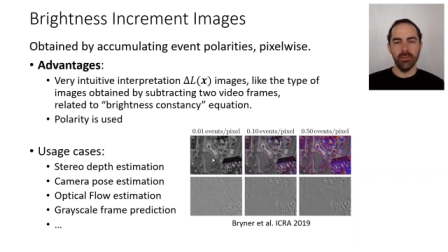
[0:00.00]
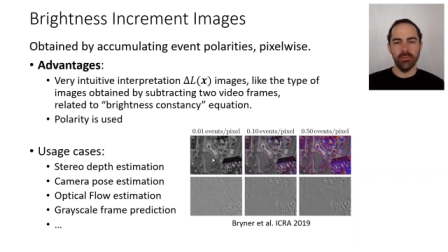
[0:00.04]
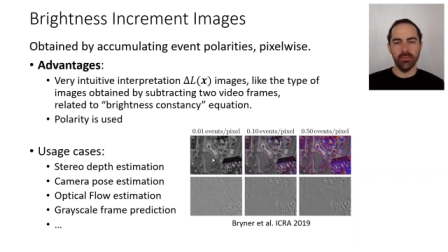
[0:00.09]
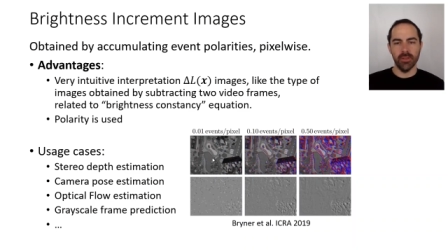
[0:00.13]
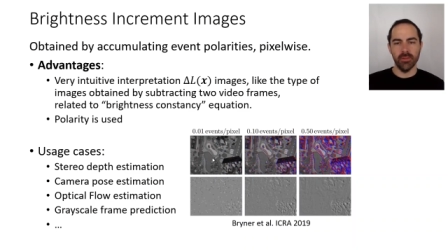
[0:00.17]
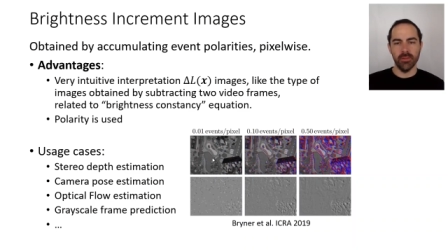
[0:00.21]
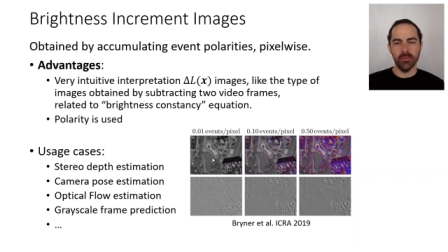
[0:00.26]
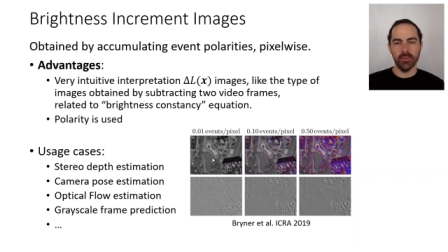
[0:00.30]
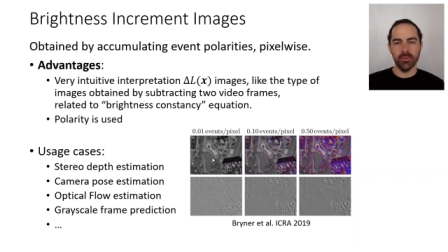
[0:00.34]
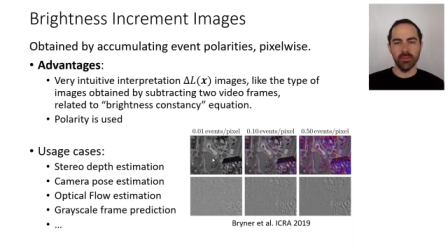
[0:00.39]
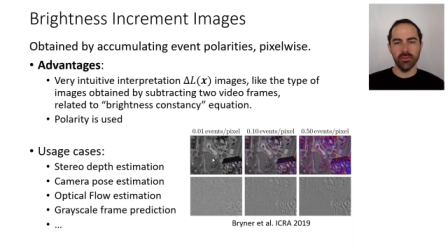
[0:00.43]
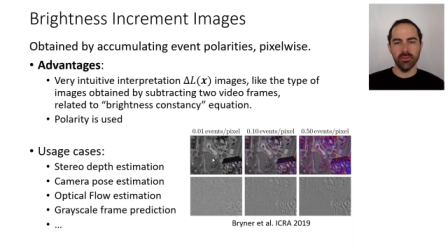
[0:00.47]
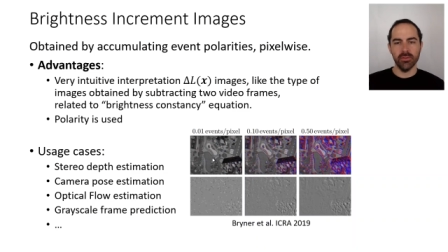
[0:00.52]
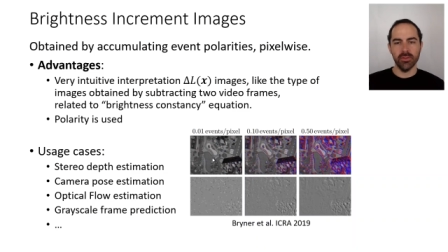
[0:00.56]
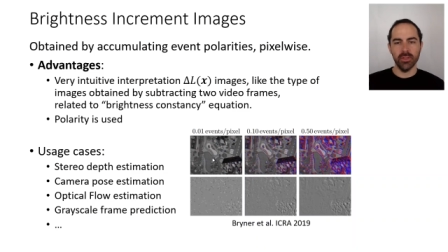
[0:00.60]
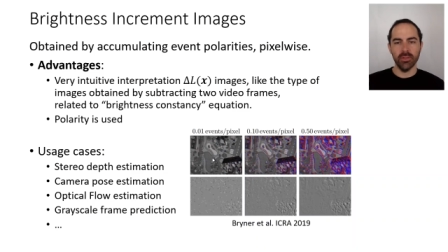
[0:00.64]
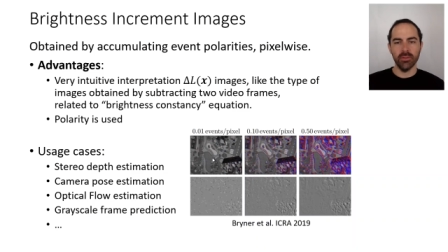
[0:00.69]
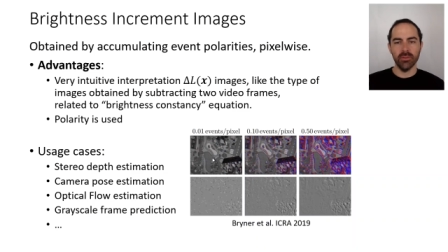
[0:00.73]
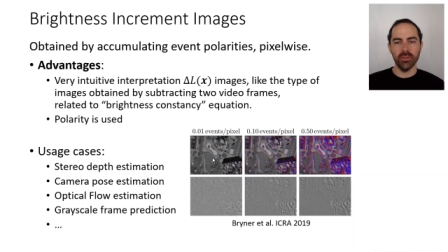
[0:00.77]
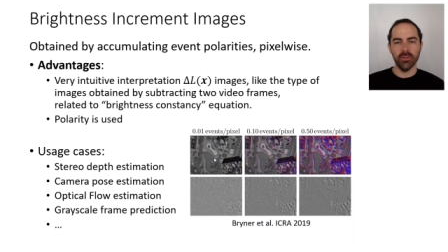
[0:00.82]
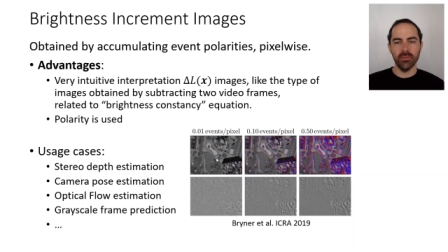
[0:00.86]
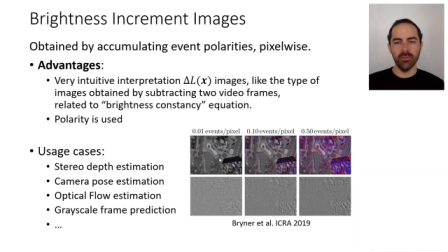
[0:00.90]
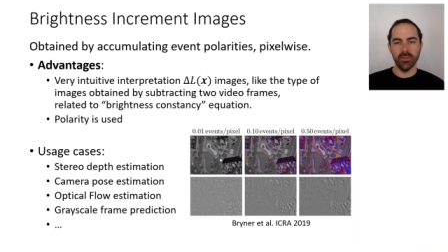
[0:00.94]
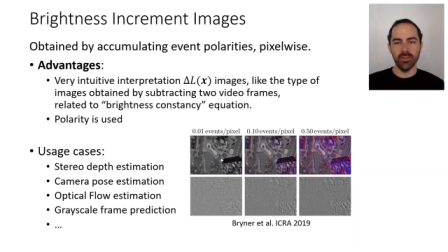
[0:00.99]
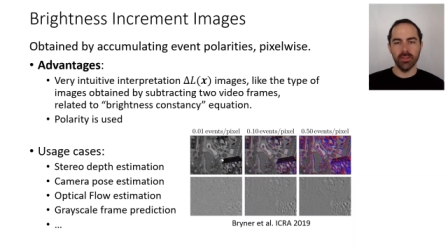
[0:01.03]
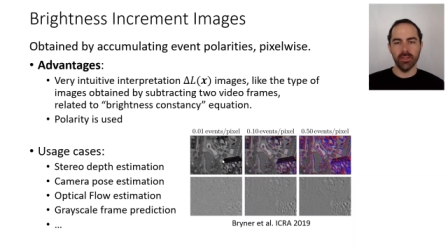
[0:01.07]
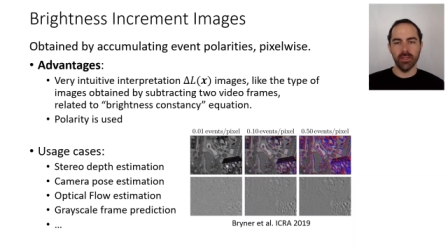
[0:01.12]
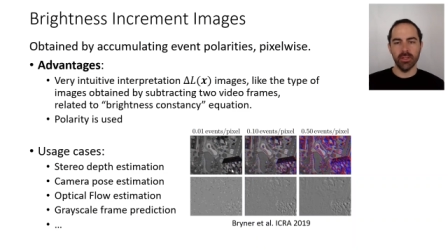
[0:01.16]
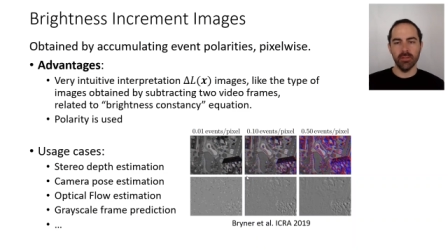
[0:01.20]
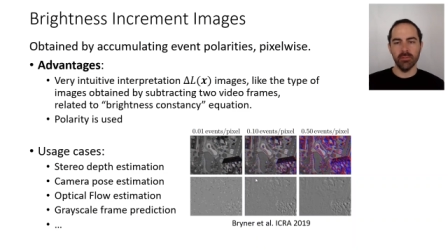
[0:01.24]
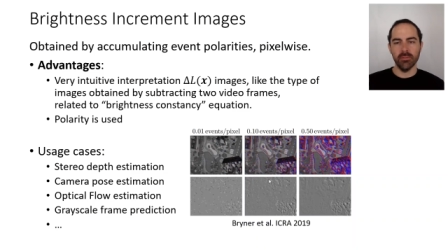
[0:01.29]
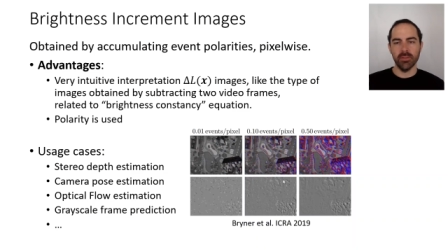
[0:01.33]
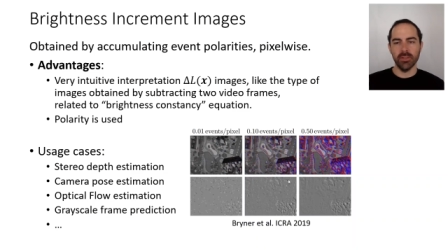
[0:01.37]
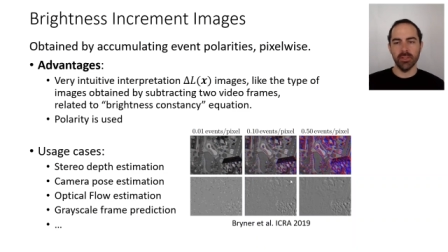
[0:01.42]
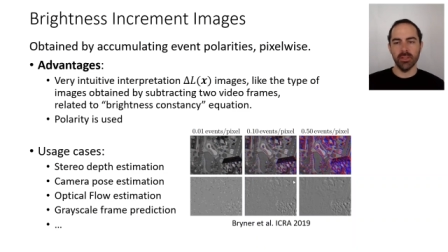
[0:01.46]
frames consecutive in
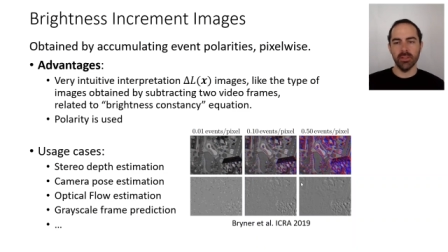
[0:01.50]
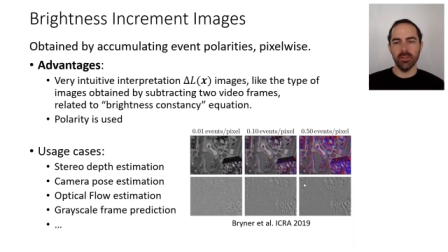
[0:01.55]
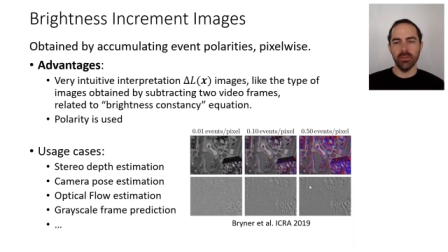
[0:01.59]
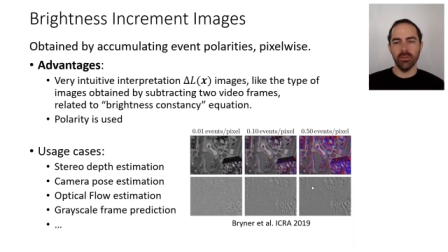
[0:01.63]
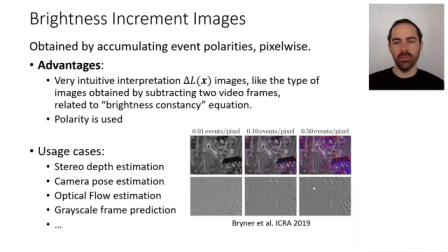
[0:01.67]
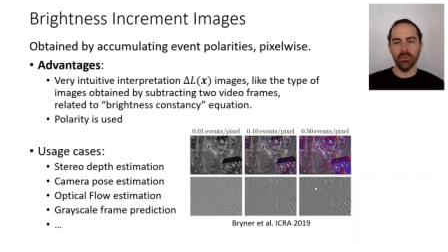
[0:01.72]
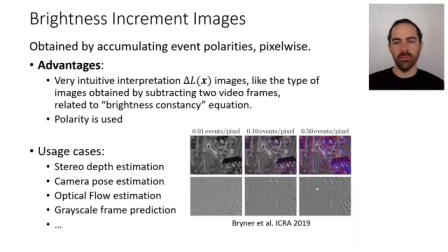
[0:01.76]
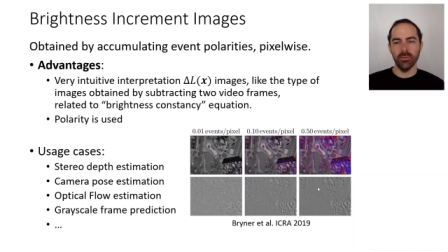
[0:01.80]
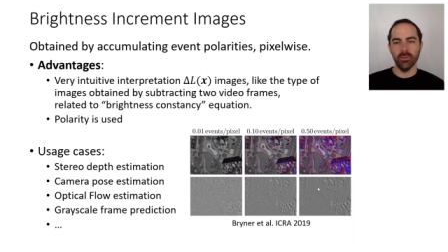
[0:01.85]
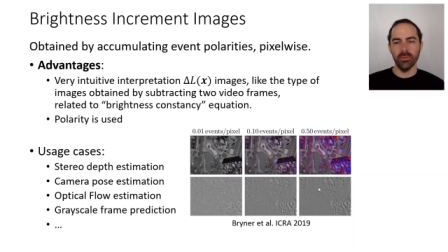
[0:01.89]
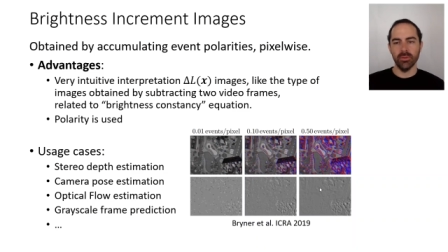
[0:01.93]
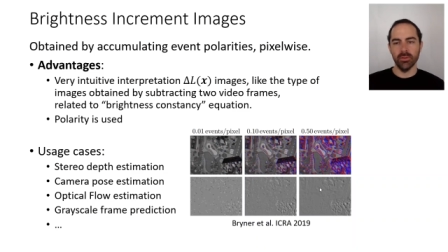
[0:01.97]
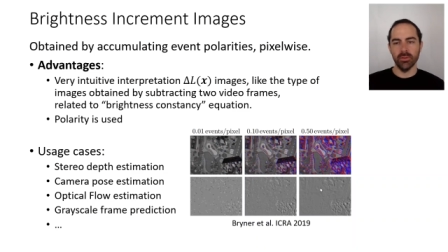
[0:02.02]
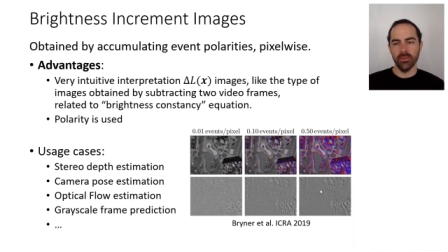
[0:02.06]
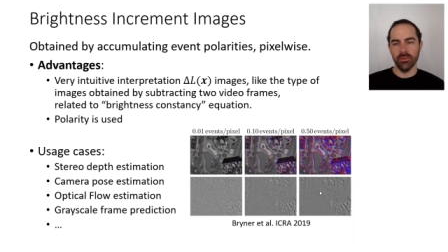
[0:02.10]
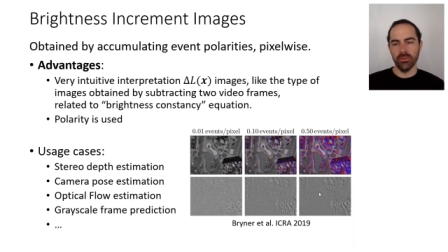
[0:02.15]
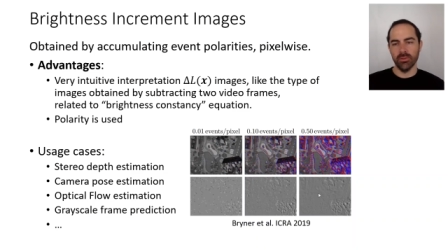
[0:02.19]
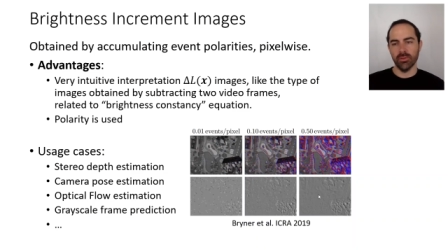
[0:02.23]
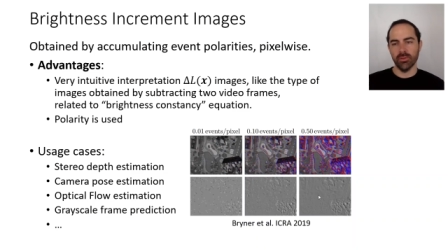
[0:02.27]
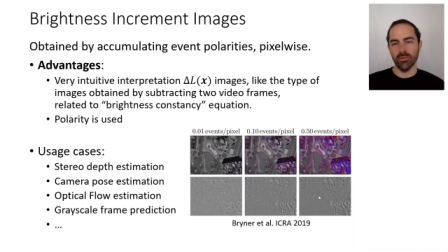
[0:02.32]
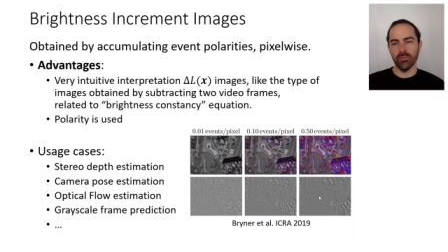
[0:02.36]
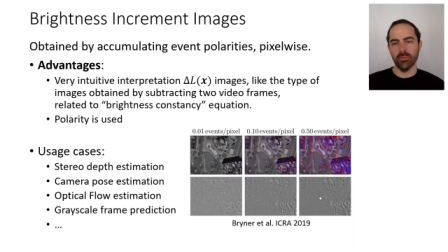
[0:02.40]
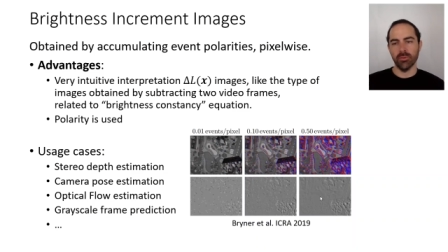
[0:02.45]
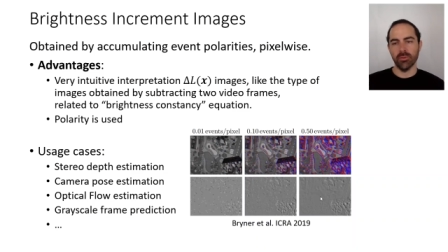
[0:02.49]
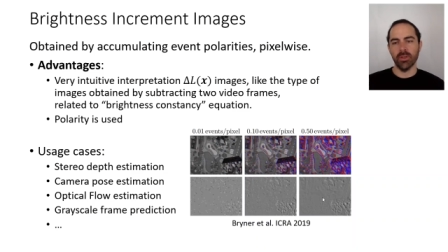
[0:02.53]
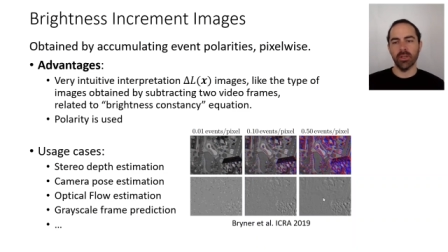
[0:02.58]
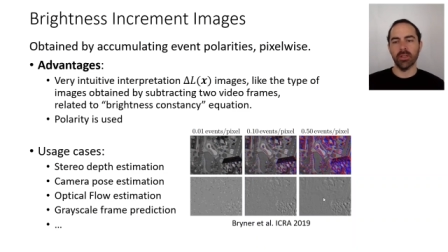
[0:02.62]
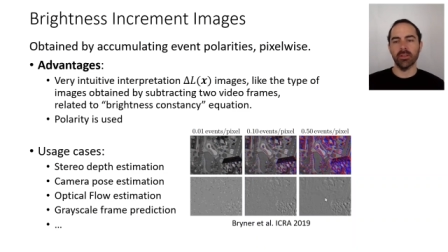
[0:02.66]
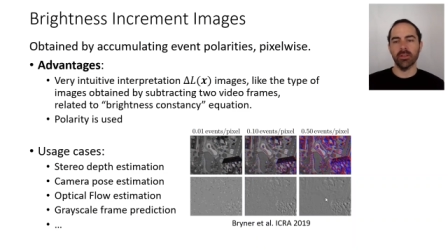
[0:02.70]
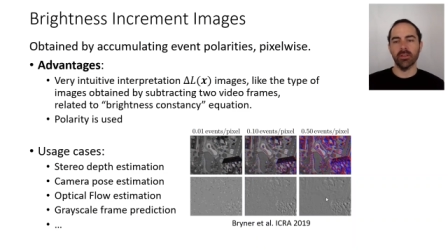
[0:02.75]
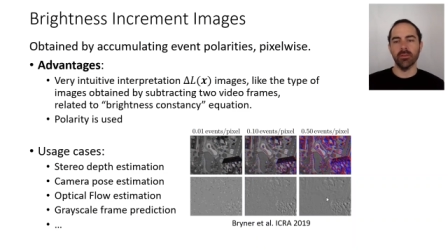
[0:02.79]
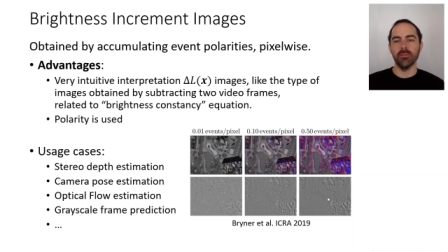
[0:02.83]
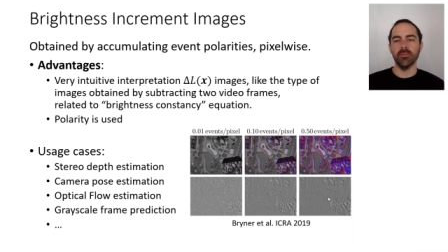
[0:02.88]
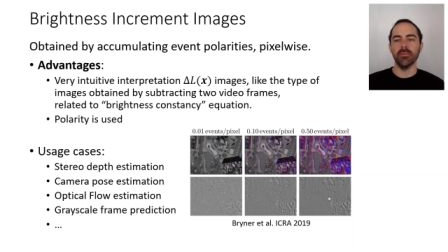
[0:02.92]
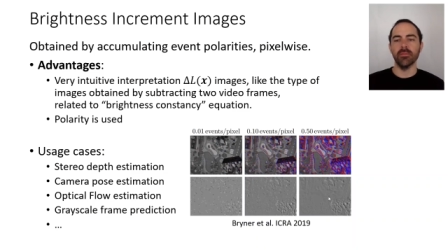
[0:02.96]
times and you would
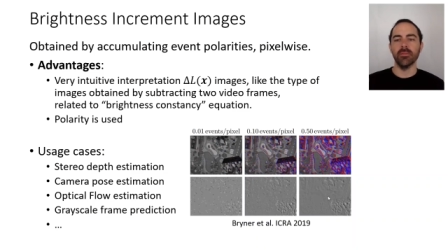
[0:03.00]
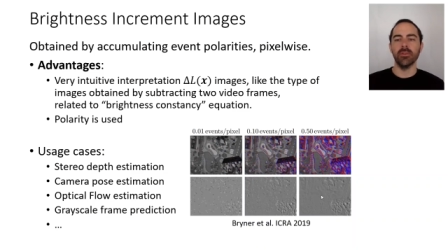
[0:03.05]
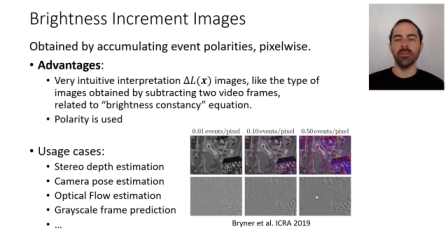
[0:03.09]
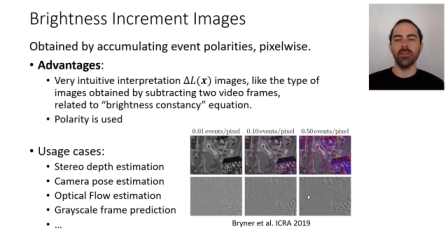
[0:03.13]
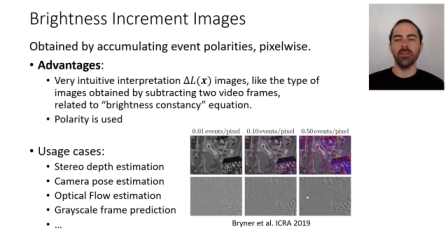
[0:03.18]
subtract them.